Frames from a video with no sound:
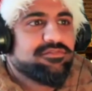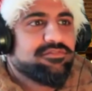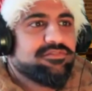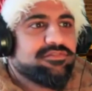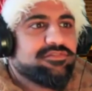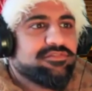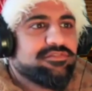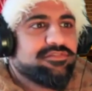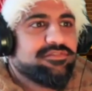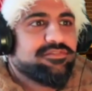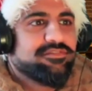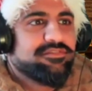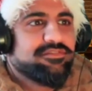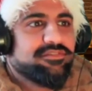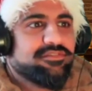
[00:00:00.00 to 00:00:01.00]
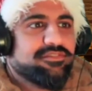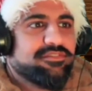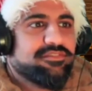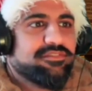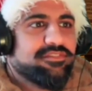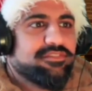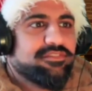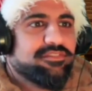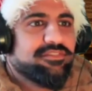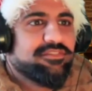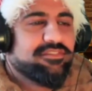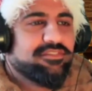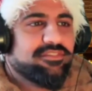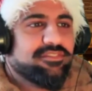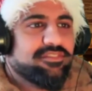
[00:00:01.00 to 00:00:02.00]

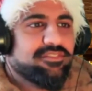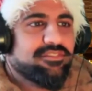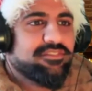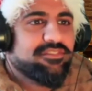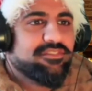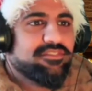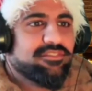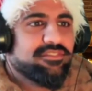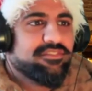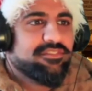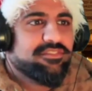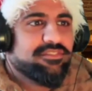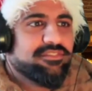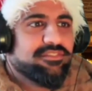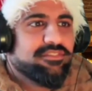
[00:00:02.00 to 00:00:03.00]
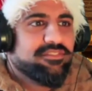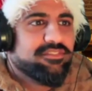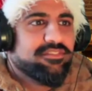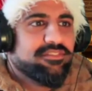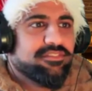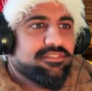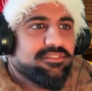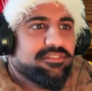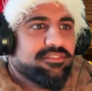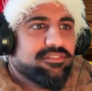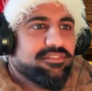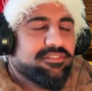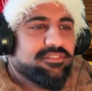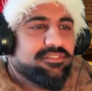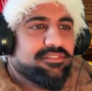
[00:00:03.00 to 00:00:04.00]

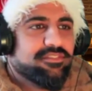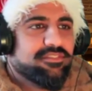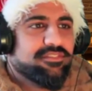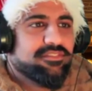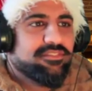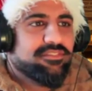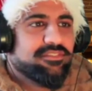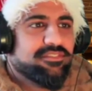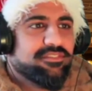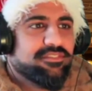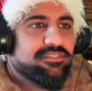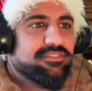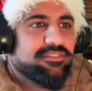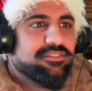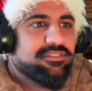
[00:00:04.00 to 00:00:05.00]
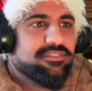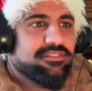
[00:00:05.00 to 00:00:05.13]
[no speech]